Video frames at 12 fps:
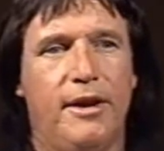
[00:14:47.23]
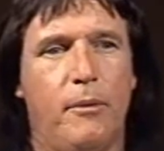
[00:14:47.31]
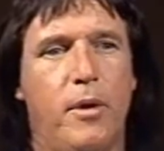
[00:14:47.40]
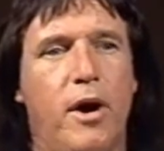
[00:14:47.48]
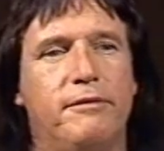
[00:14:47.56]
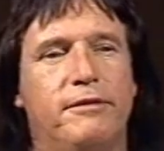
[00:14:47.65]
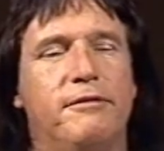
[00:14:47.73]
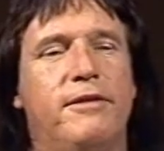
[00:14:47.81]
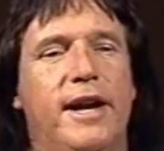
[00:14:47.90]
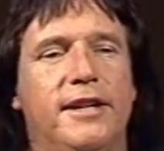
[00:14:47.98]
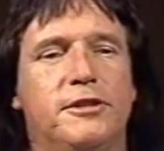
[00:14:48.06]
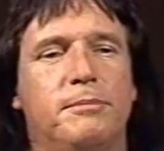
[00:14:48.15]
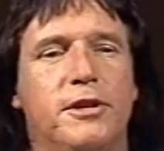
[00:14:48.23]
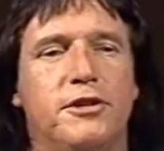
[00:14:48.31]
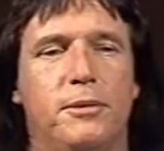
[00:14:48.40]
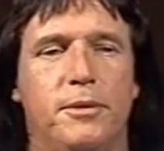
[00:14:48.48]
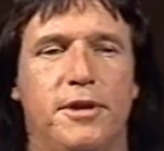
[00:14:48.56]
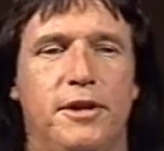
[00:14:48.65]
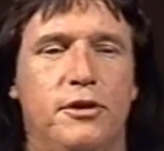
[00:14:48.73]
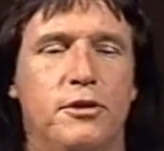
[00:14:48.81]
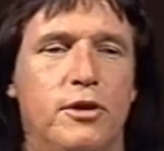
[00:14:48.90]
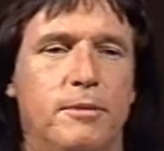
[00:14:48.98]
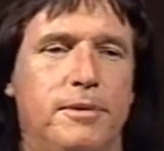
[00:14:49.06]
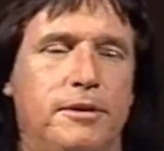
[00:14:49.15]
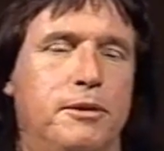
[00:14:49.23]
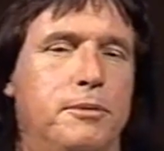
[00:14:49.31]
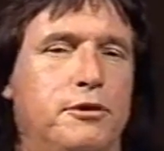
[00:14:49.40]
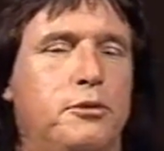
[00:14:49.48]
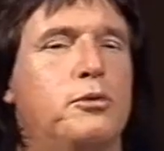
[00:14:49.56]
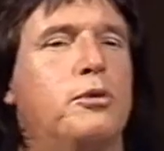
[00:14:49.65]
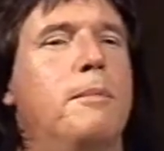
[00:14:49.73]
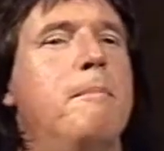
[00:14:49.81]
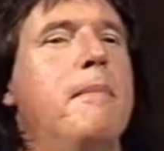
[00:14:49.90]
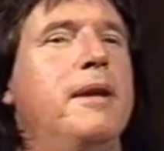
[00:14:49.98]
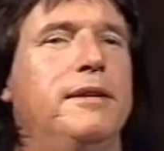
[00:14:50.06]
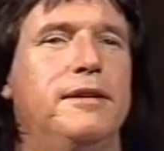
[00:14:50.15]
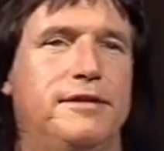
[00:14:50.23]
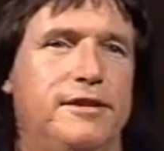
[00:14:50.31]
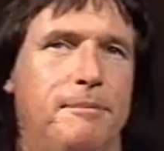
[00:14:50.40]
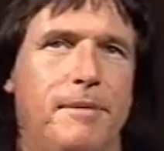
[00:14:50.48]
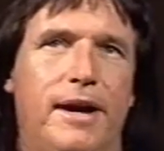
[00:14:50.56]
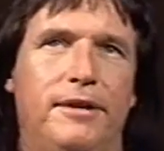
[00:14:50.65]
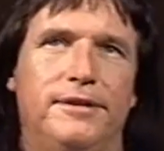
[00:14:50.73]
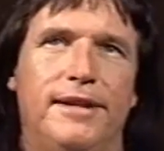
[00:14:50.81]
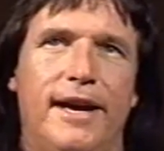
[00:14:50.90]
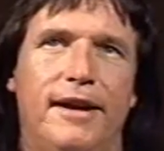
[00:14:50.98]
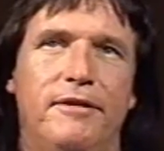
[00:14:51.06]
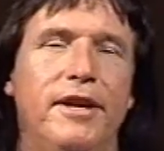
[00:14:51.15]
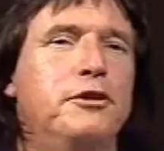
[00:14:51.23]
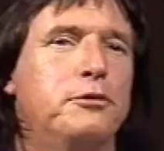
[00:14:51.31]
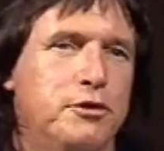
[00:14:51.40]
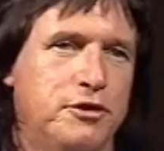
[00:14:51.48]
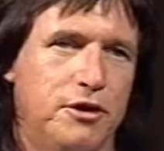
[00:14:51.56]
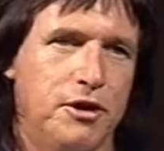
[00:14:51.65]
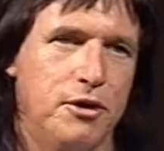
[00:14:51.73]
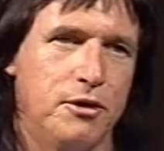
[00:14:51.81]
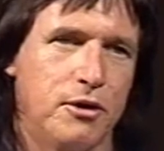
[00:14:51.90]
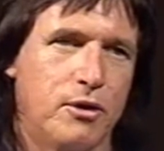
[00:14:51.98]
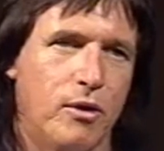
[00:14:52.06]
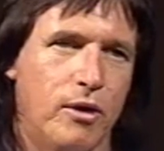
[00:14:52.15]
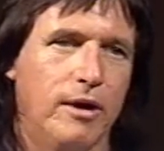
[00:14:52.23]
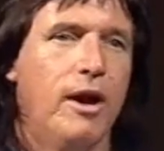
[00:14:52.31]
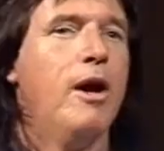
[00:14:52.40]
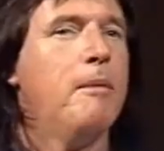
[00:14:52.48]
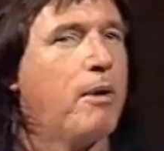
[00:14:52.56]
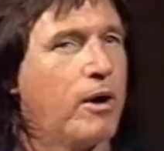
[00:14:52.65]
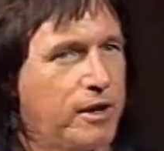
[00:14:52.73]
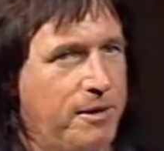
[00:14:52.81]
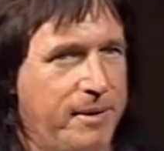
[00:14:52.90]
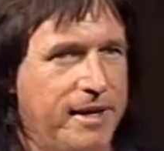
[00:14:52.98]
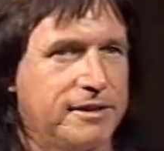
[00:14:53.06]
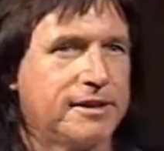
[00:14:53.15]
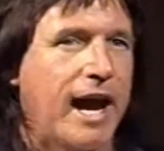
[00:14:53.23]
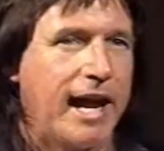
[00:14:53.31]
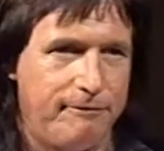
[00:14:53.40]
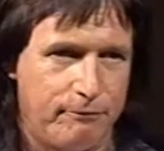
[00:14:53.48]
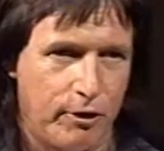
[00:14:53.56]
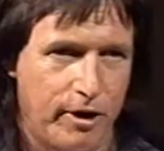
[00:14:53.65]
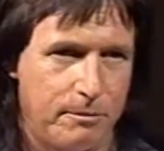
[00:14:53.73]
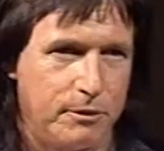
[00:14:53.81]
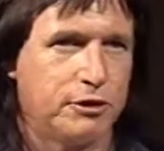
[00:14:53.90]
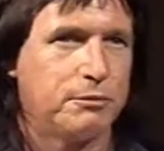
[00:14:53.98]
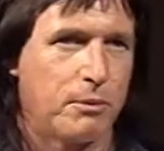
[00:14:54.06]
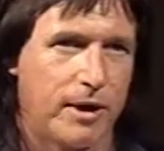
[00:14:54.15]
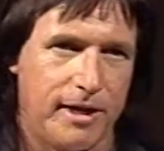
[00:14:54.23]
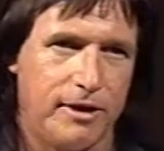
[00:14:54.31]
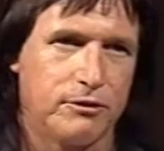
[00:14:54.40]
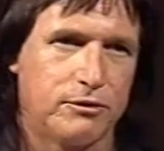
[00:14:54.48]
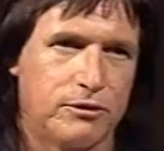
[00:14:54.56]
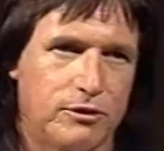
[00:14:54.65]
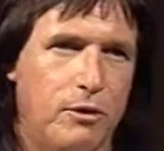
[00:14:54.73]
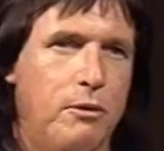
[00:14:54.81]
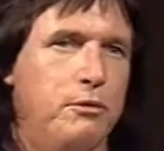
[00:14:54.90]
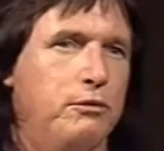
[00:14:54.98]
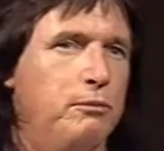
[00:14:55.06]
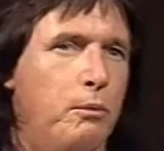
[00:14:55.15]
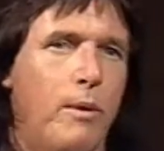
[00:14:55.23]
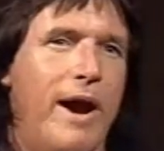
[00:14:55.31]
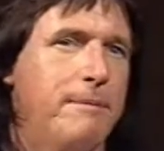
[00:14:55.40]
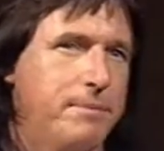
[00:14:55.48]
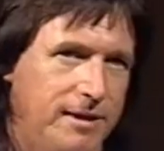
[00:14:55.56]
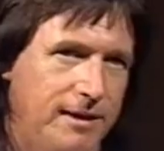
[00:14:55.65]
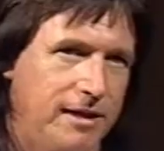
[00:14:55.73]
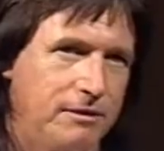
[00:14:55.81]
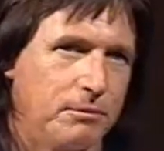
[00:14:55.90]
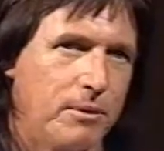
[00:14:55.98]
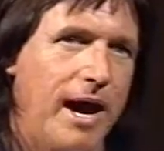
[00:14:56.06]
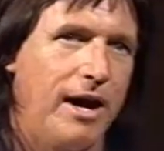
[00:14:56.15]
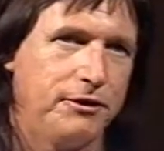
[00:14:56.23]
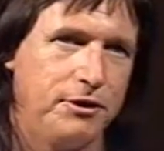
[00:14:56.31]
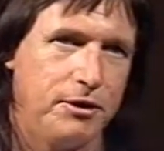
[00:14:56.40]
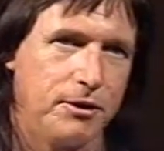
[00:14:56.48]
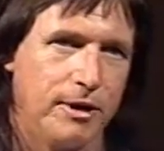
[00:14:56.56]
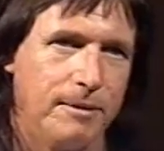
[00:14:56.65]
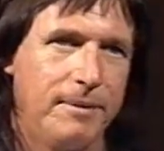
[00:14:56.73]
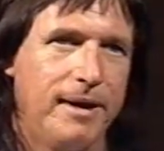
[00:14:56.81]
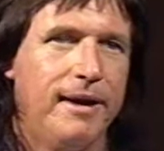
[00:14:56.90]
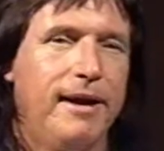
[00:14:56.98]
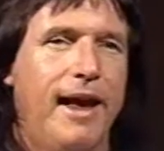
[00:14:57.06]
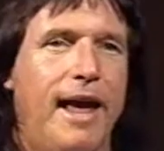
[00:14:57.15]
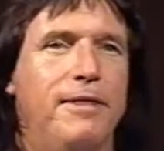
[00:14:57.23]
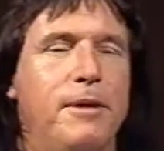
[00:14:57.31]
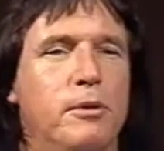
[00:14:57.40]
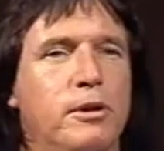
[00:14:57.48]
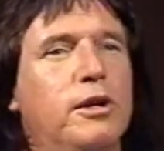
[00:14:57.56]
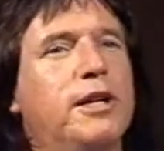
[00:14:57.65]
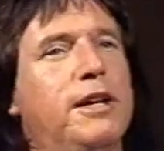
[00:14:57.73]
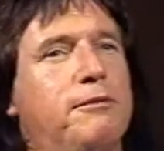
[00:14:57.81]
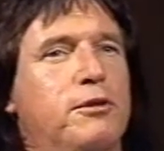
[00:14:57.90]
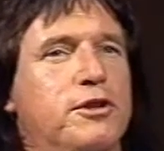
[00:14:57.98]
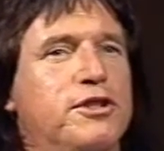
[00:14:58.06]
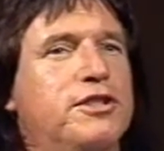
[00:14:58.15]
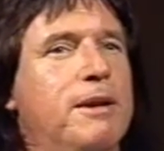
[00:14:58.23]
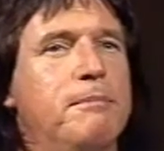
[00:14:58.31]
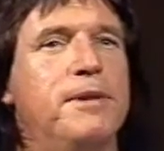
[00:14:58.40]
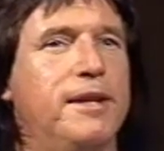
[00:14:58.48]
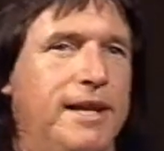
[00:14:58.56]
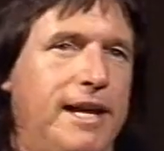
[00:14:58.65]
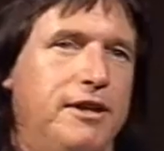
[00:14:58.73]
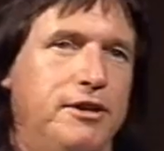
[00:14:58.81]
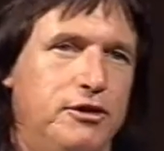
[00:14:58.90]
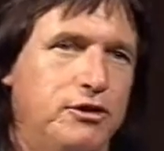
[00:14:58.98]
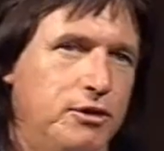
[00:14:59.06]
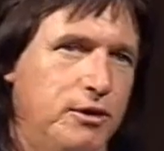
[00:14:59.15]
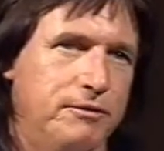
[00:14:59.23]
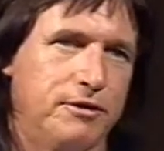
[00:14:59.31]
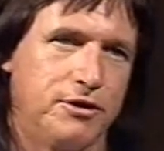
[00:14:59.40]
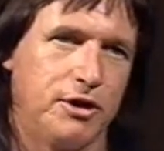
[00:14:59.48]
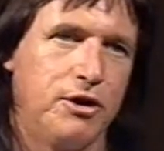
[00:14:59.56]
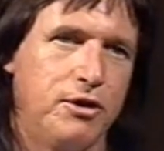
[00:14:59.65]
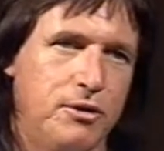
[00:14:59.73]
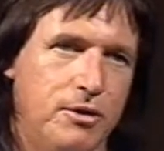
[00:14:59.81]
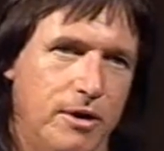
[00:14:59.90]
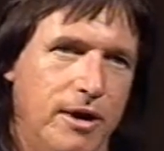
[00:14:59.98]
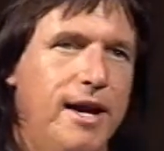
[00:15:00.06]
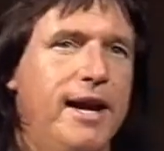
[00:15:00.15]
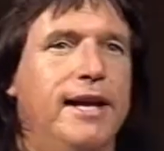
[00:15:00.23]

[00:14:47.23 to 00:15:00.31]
We often find, especially within Europe, that there was a tremendous amount of interest in the unicorn, partly because typhoid was spreading so rampantly throughout Europe, and they were looking for something that could serve as a cure.